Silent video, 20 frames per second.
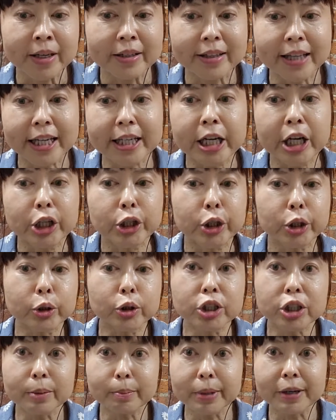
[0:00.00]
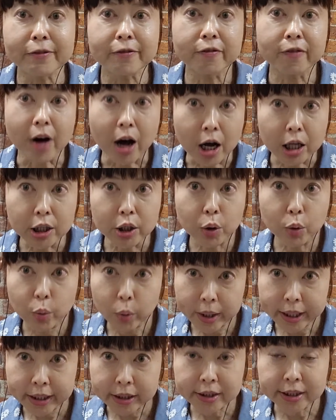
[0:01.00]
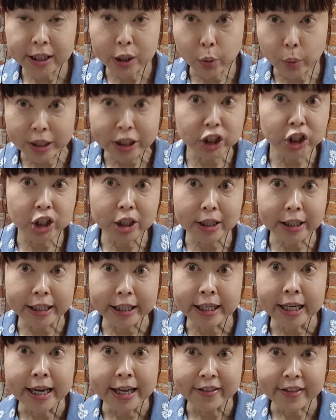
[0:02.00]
then you should be following sequentially